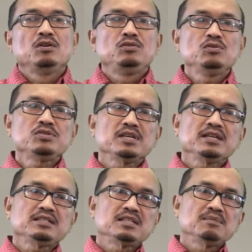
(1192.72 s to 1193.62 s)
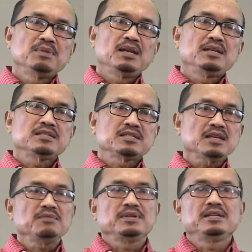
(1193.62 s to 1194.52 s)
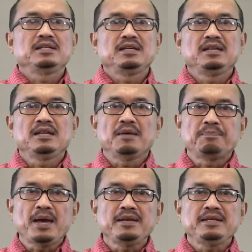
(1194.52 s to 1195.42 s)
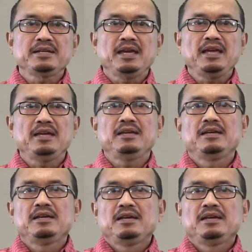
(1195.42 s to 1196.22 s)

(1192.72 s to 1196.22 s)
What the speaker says: Using table 7 in Appendix A